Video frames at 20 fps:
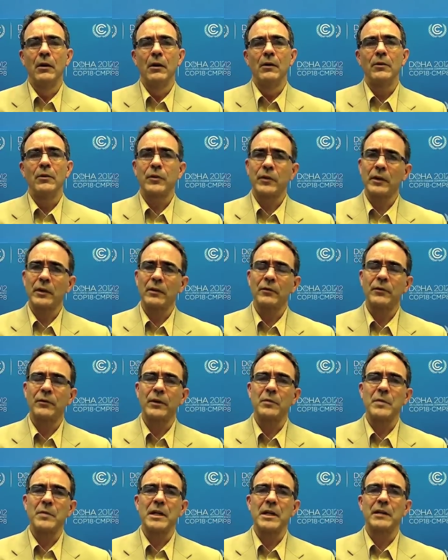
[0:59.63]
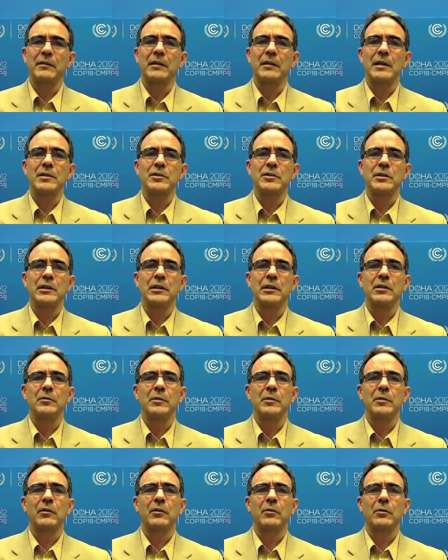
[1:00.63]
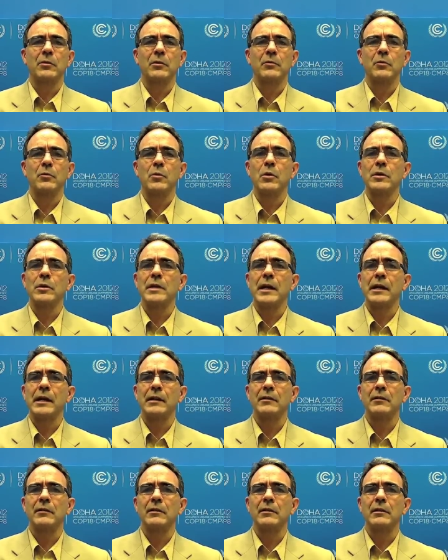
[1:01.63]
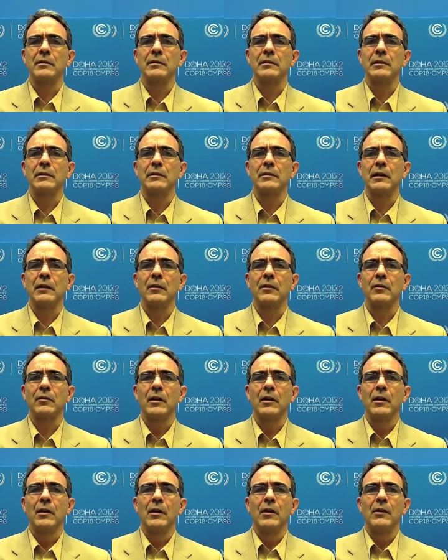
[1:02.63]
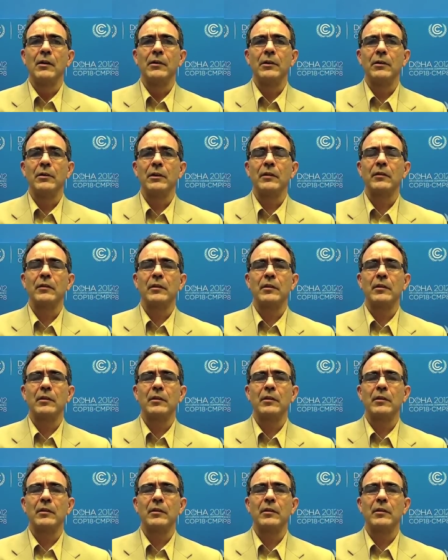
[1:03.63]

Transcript: There's still a fair amount of tension here, but it's sort of more down into the details. There is